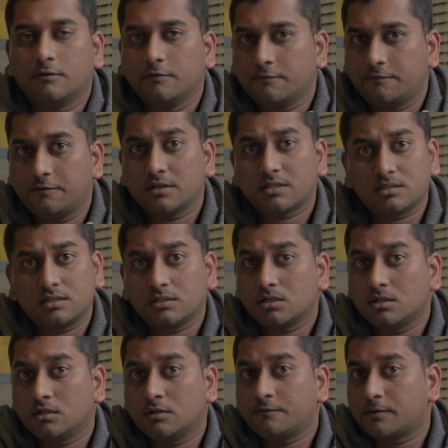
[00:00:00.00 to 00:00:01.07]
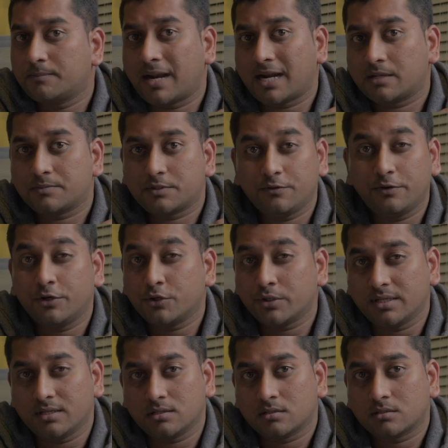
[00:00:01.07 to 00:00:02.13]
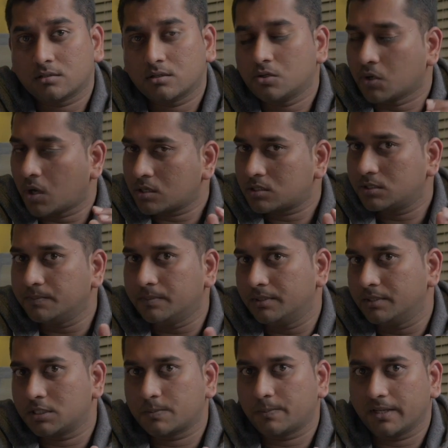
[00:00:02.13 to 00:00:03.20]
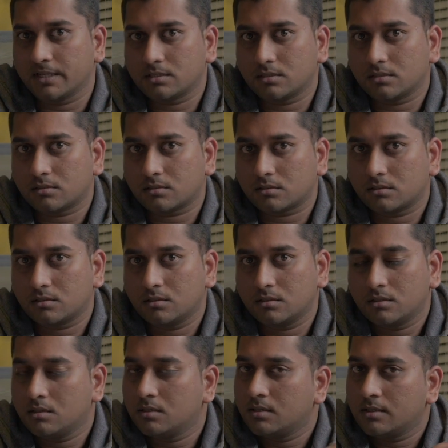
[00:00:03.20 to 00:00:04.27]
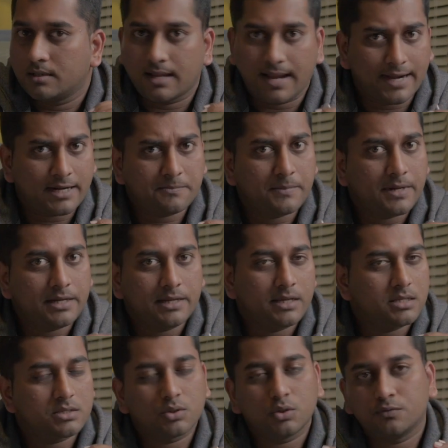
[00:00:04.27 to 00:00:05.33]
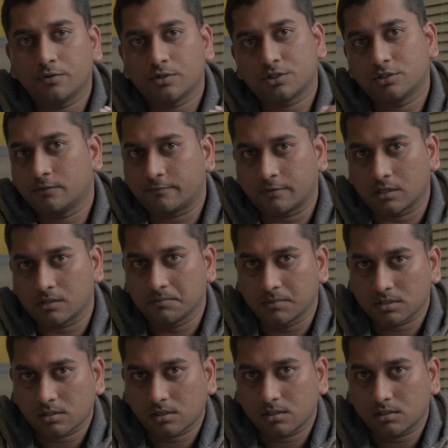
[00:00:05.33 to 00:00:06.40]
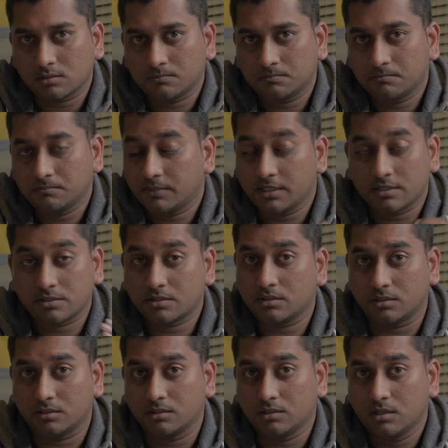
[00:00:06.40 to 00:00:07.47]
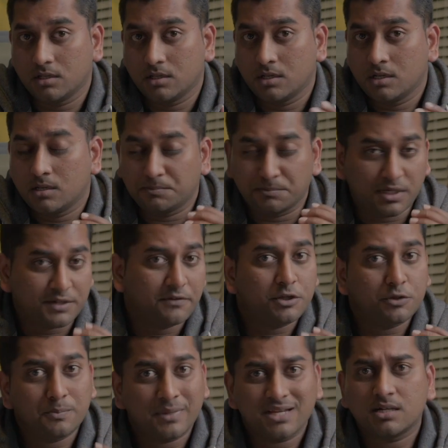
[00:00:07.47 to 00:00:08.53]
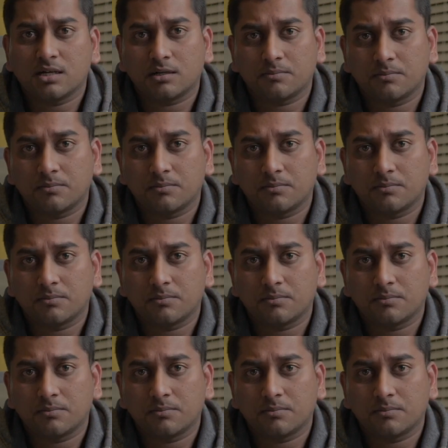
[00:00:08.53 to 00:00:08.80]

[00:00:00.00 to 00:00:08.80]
First thing to learn from Adam's video is not to burn spices. Adam made his own version of Garam Masala. It's good, but when you make Garam